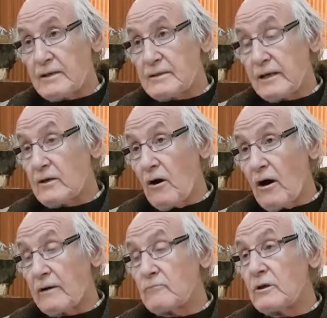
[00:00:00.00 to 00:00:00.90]
is that
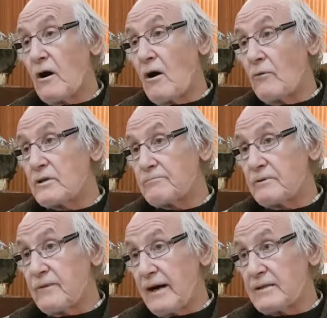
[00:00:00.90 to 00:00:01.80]
God will always
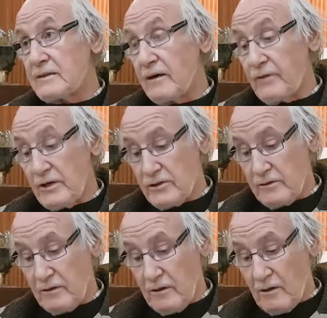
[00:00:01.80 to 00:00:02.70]
provide
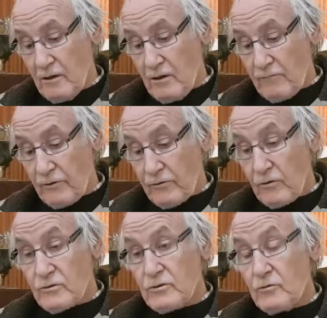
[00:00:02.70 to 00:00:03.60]
salvation for
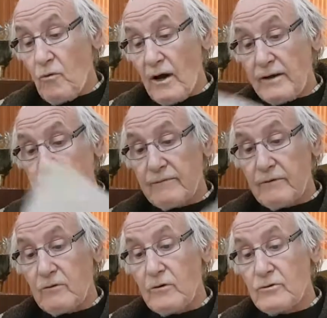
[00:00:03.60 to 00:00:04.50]
those who want it,
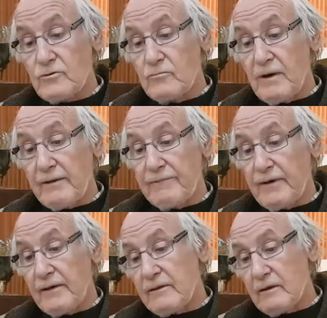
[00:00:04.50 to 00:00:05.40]
for those who by
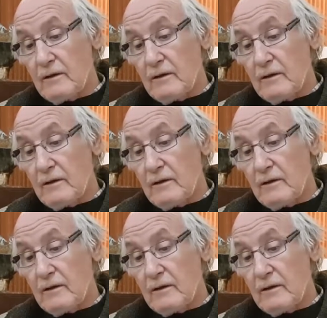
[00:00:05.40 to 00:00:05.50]
faith